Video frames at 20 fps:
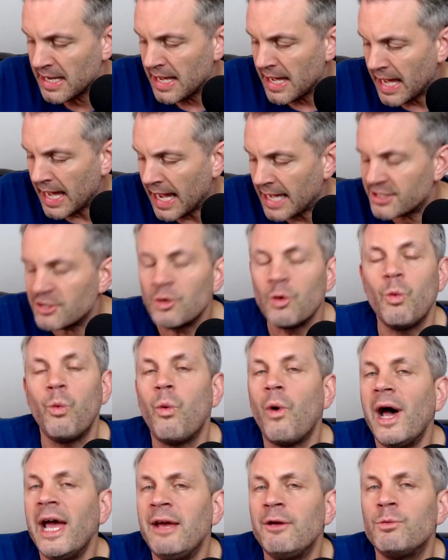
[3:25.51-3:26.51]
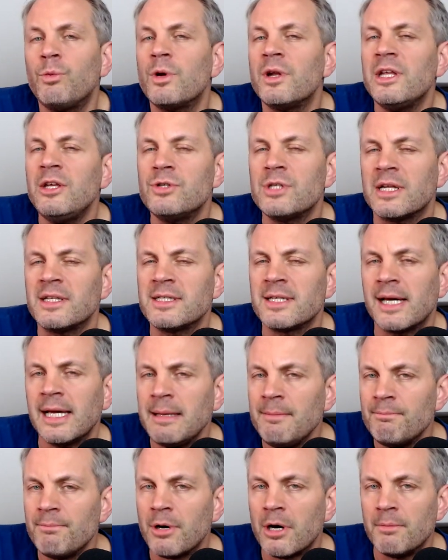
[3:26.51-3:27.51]
I don't know why you'd want to use a
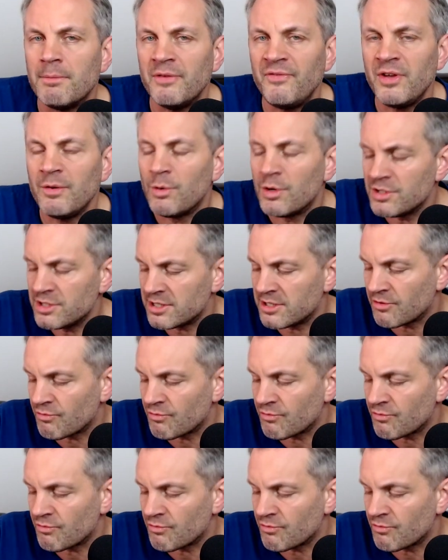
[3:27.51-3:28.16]
time bomb if you wanted